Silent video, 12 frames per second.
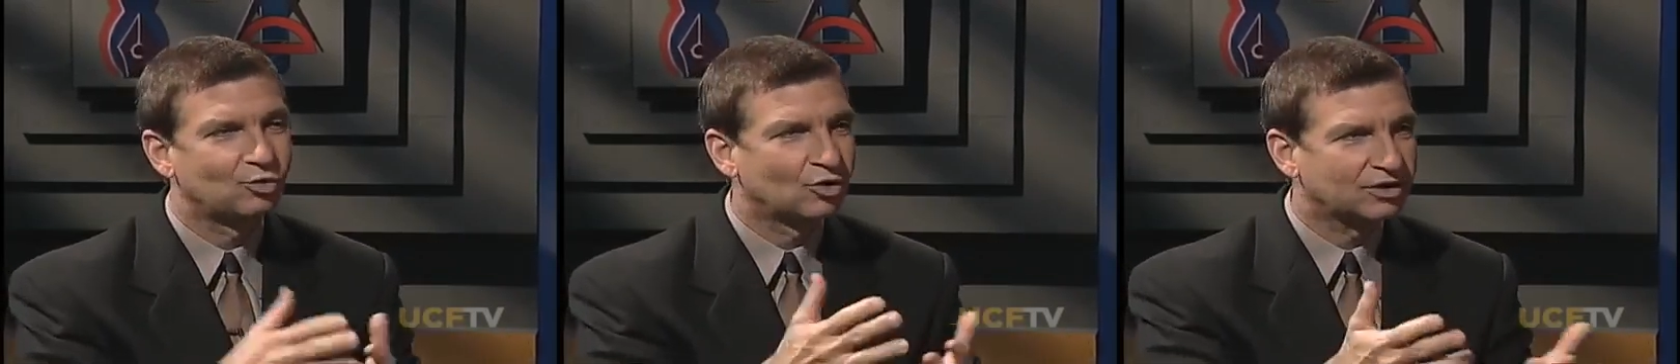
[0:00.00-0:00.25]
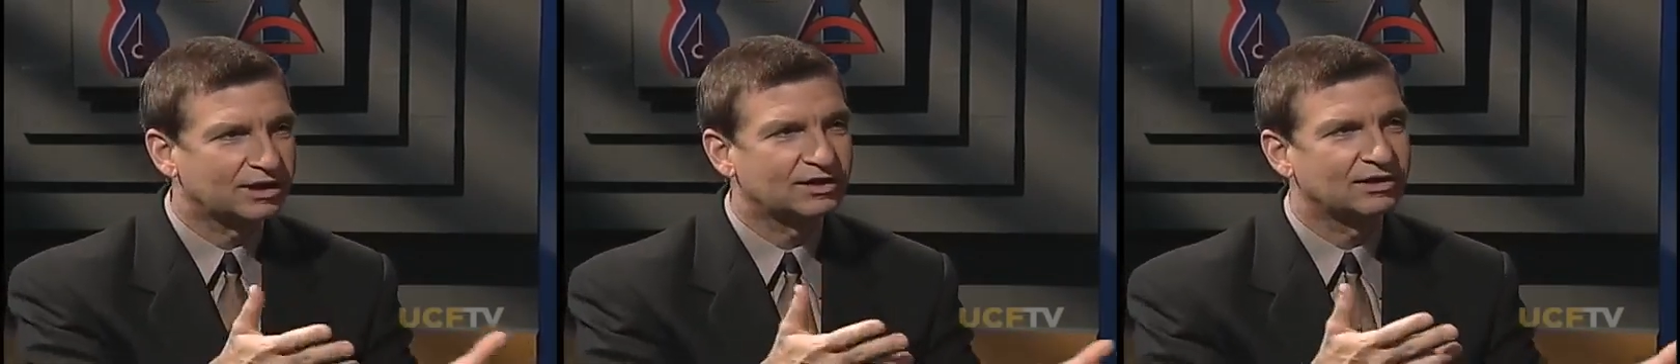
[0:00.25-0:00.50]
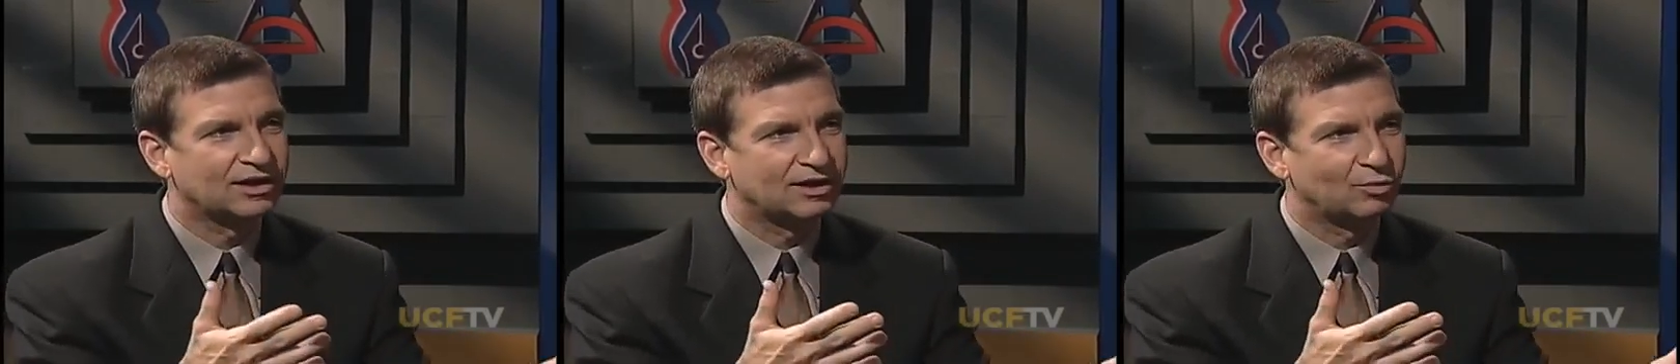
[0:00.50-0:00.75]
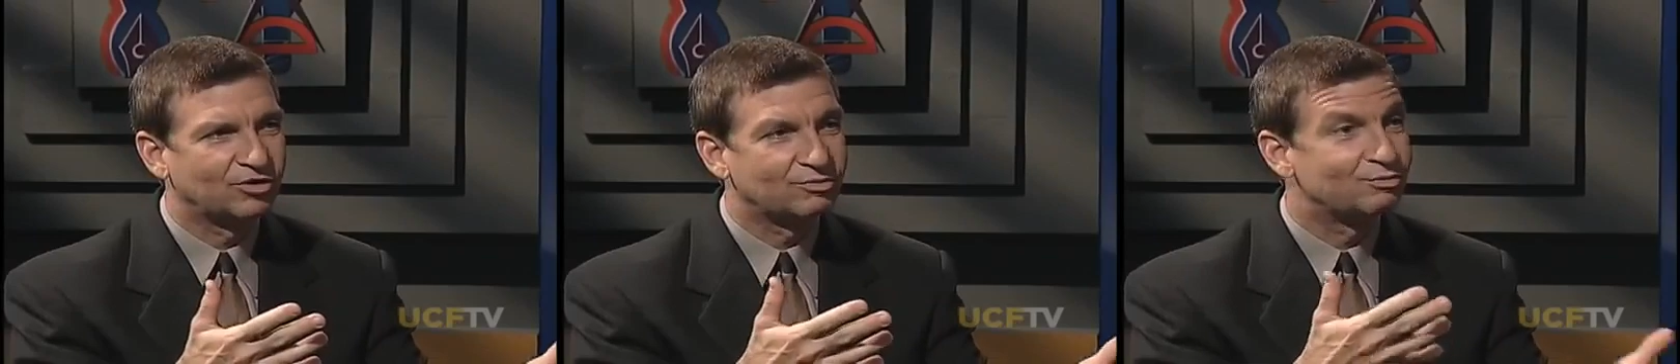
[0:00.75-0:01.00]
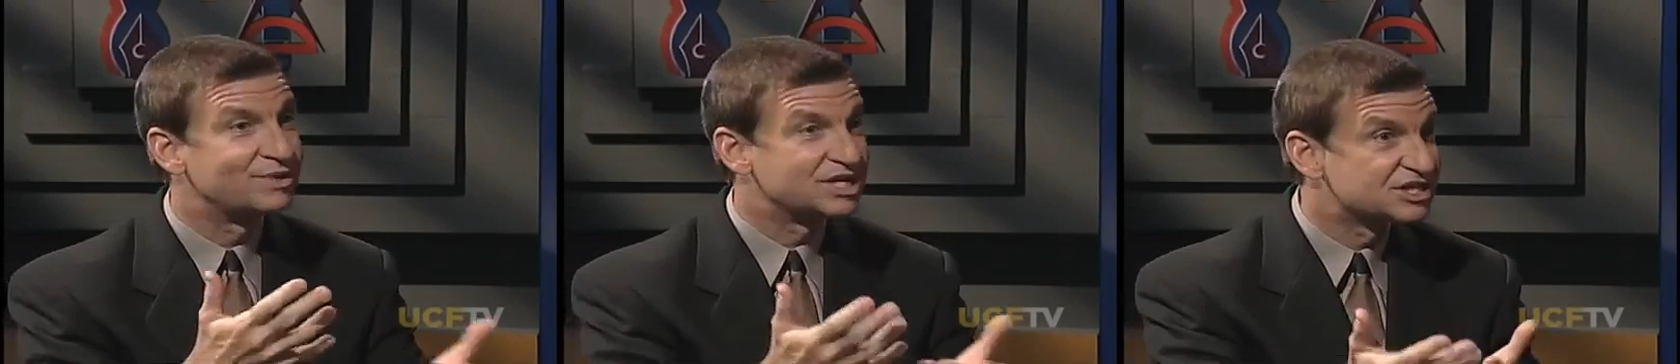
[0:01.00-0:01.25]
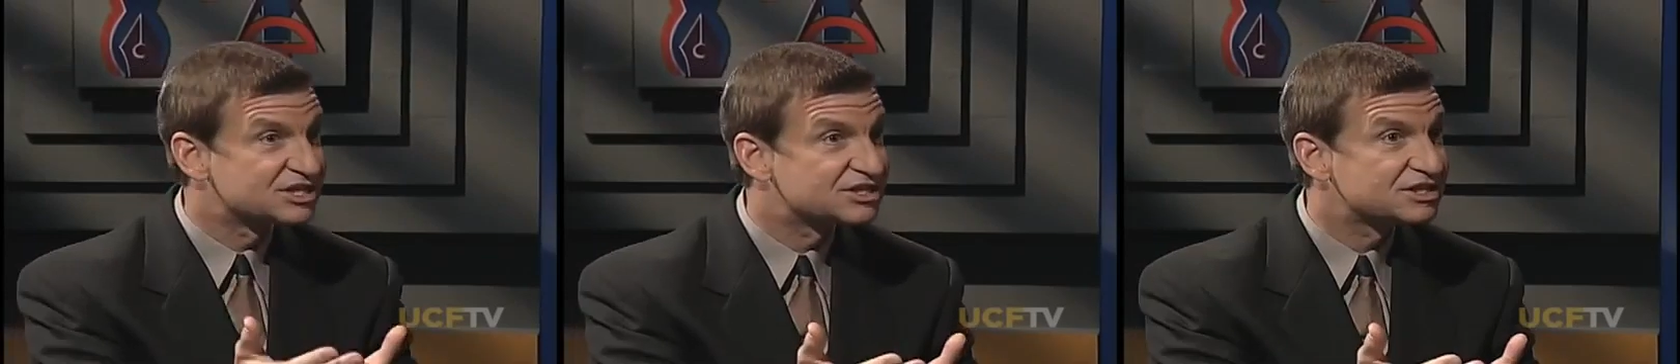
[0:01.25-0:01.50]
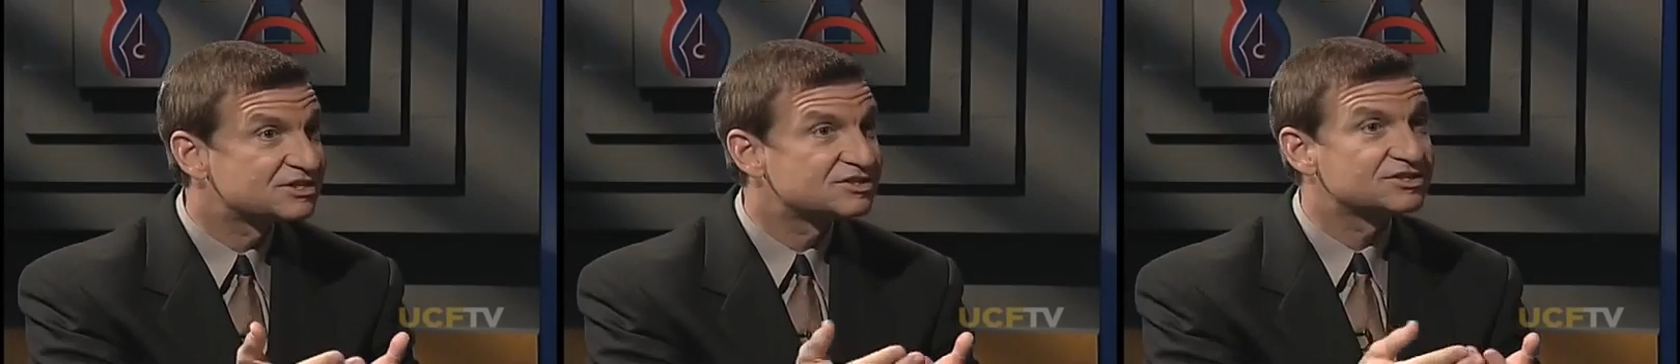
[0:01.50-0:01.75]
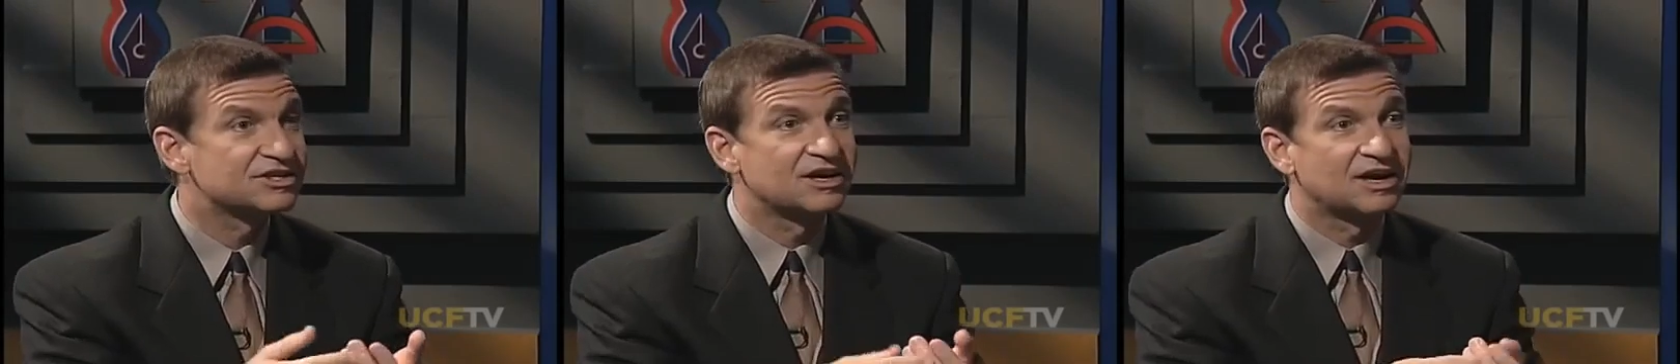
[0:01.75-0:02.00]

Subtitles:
working with businesses